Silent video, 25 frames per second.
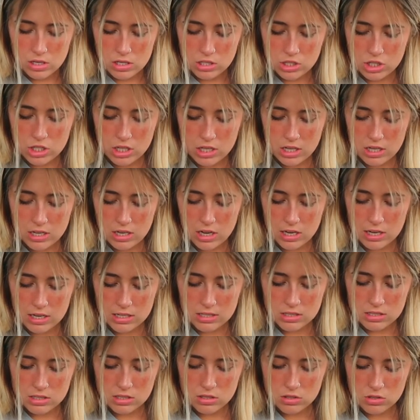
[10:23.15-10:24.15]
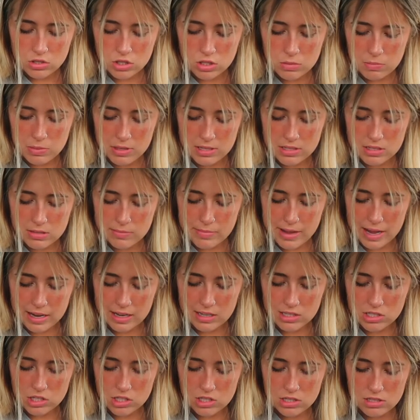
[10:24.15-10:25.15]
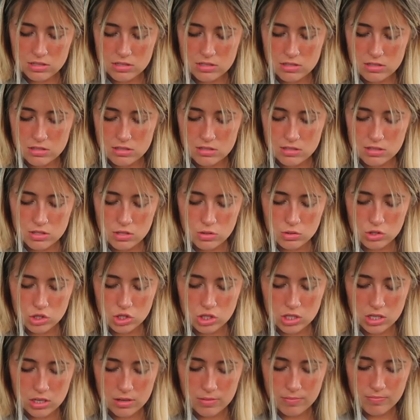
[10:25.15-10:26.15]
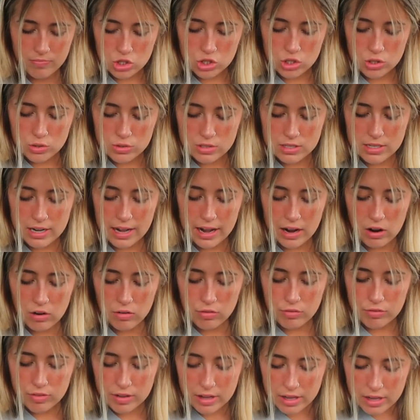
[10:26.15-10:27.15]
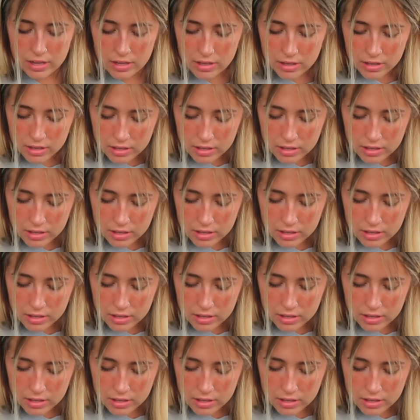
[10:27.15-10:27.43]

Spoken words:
Chicken nuggets, sushi, pizza, mac and cheese. Sushi. Choose an outfit.